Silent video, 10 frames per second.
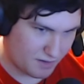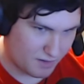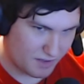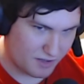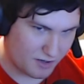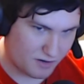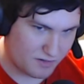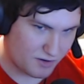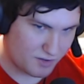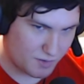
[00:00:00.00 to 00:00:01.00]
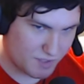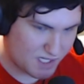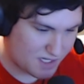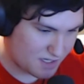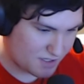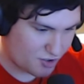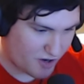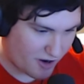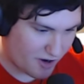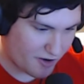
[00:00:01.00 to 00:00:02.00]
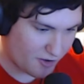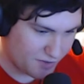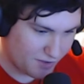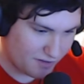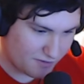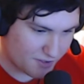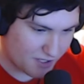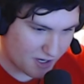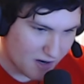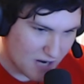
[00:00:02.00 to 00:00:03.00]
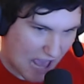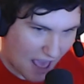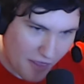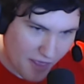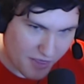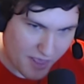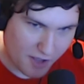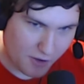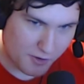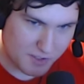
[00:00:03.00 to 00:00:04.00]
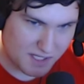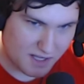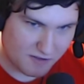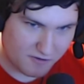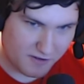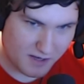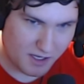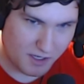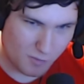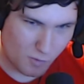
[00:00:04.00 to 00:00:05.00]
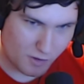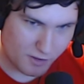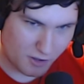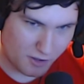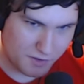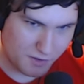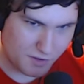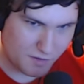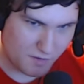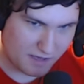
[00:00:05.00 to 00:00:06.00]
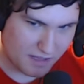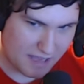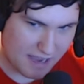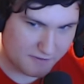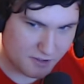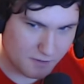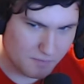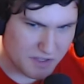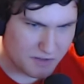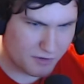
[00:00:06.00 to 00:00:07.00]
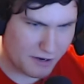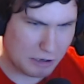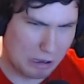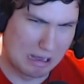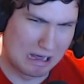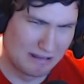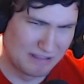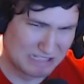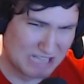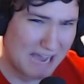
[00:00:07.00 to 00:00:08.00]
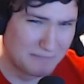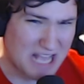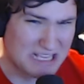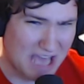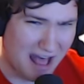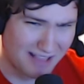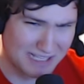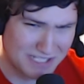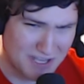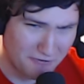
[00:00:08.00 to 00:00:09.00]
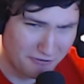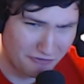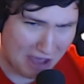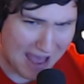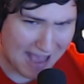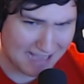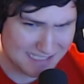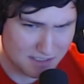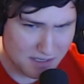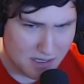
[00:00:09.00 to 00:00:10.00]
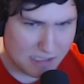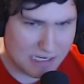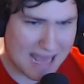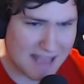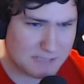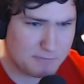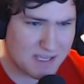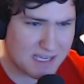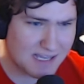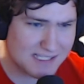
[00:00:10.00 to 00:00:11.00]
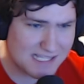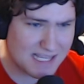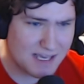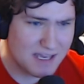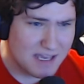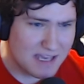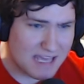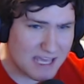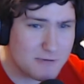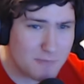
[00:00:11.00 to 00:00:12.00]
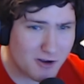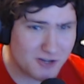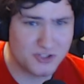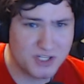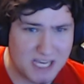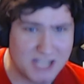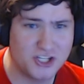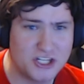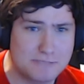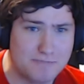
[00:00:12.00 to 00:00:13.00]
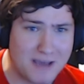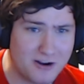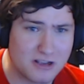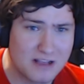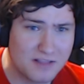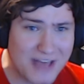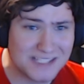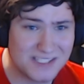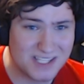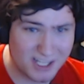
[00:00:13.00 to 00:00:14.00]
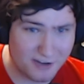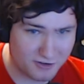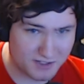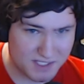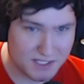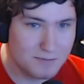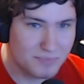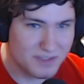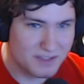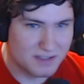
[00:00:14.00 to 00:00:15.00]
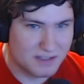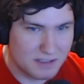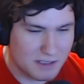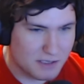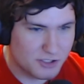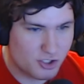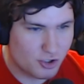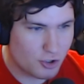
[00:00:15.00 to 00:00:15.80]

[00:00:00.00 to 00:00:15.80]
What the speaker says: and they're used to Treyarch Call of Duty for a year, and then they go to the Infinity Ward Call of Duty directly after, they're like, "Oh, the time to kill is too fast." It's because the hit marker detection is better. That's the difference. Sure,